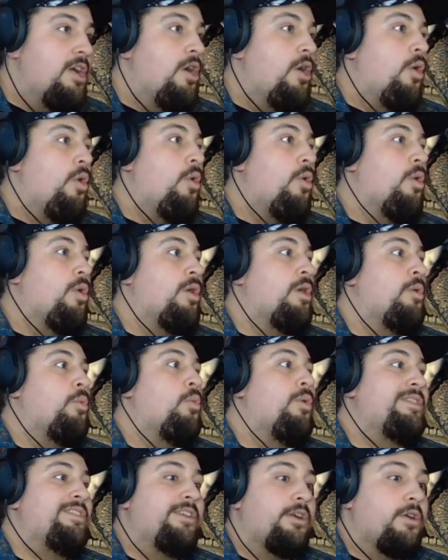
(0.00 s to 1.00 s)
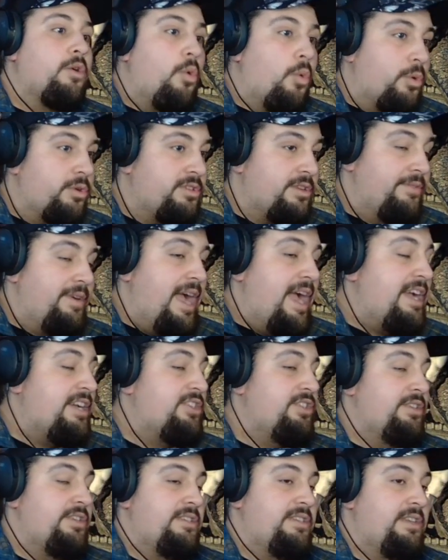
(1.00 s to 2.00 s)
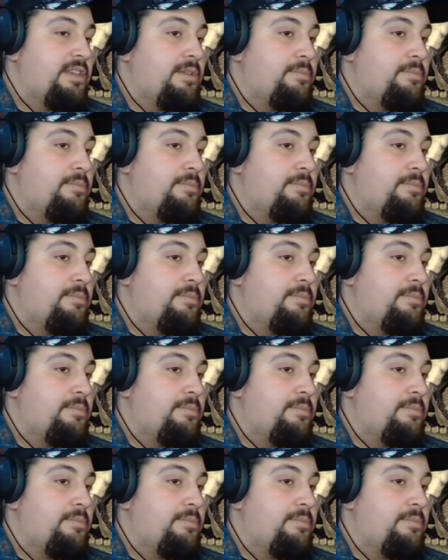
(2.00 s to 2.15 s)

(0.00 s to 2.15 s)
or what their course of action is going to